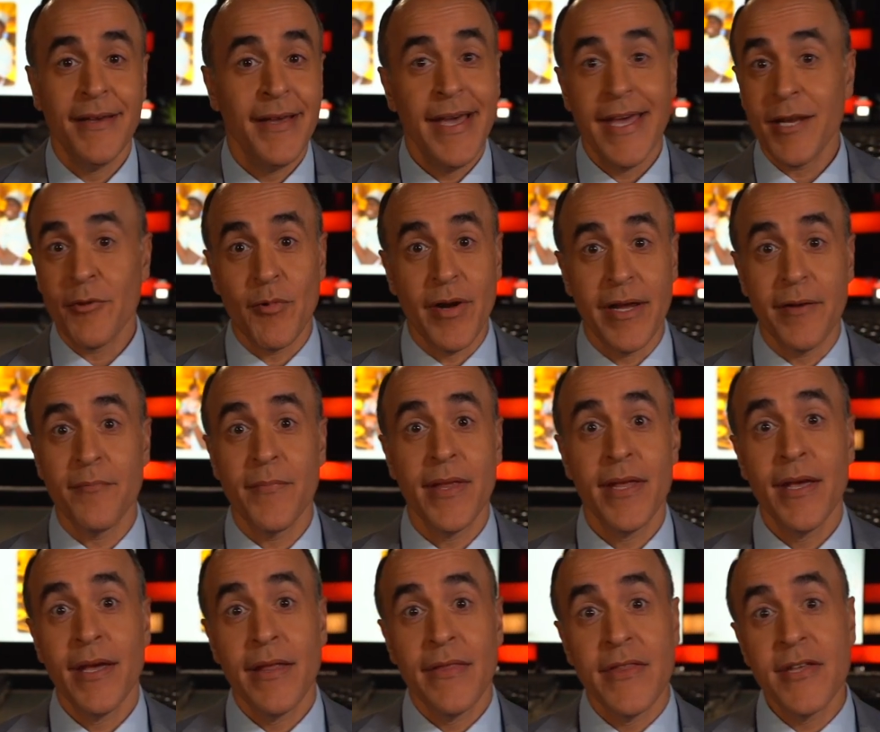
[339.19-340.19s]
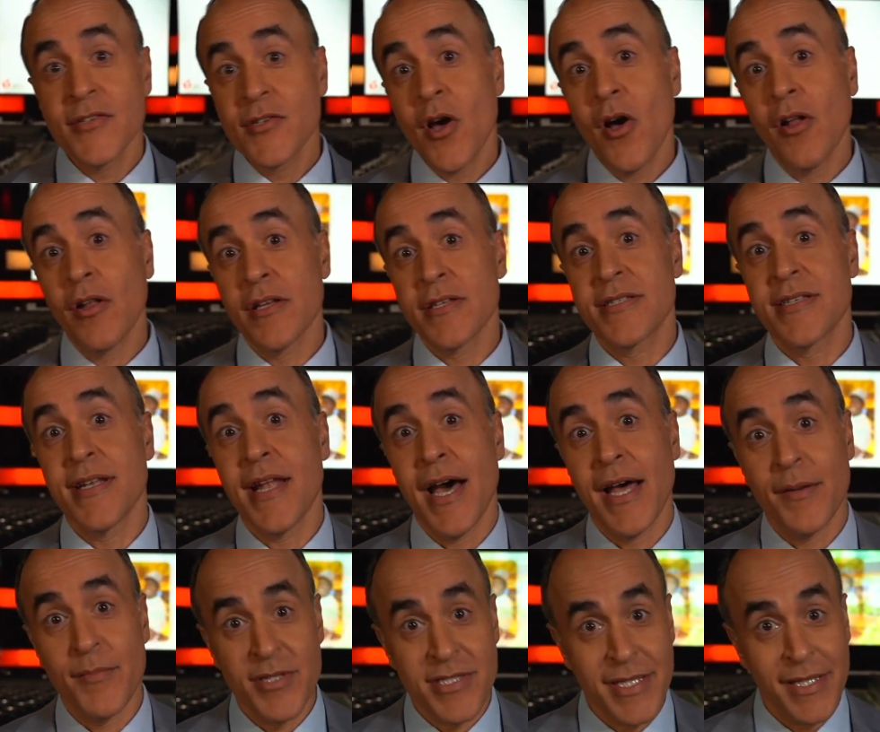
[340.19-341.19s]
Anyway, this hall is
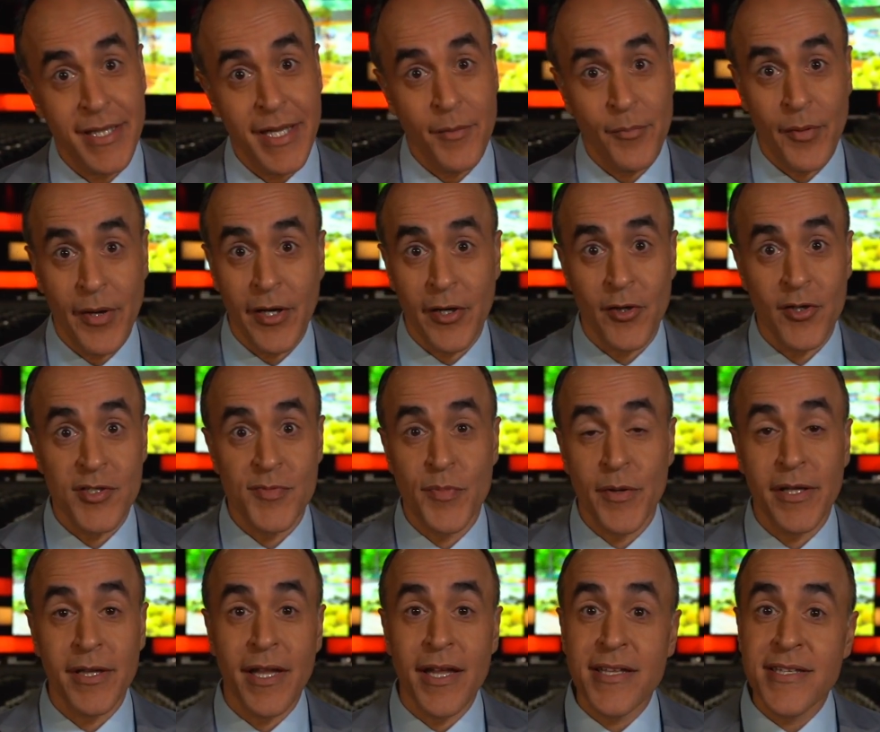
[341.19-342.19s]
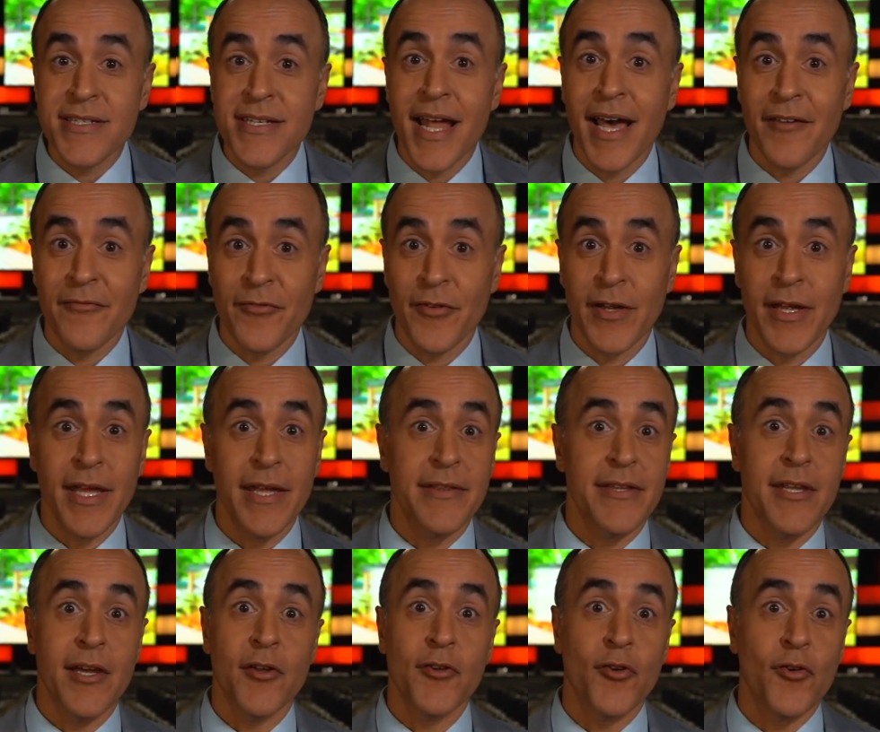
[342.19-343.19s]
synonymous with late breakers, but let's not forget
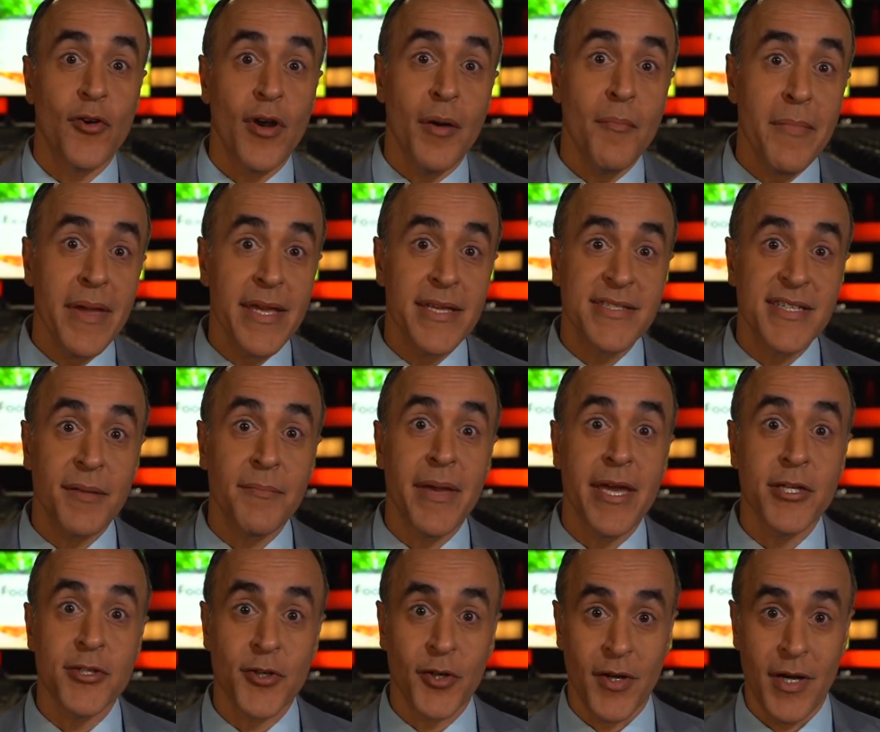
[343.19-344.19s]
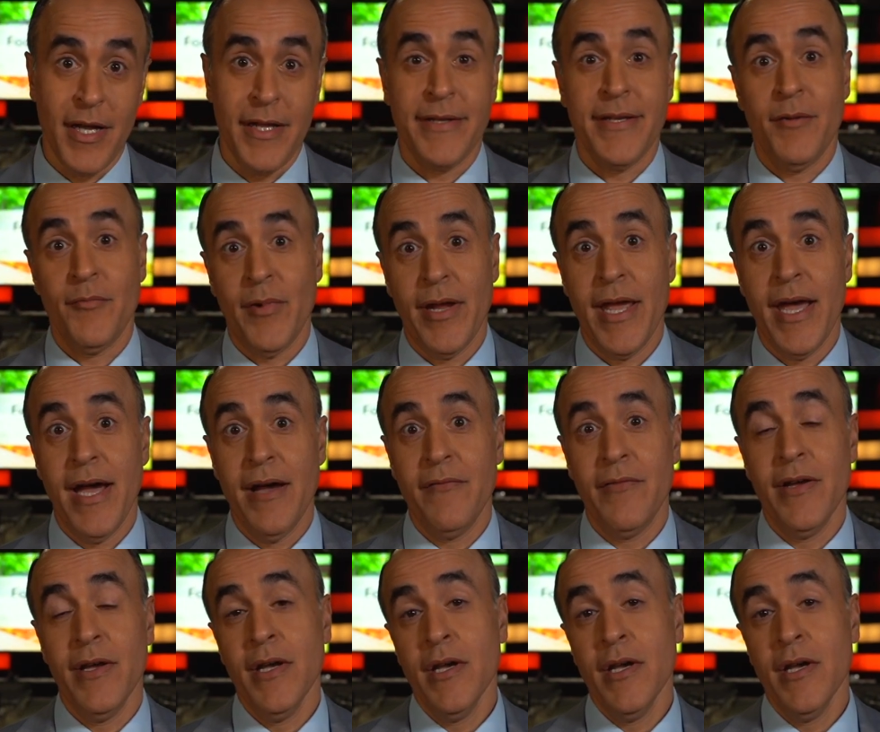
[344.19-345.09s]
the other amazing major content we have.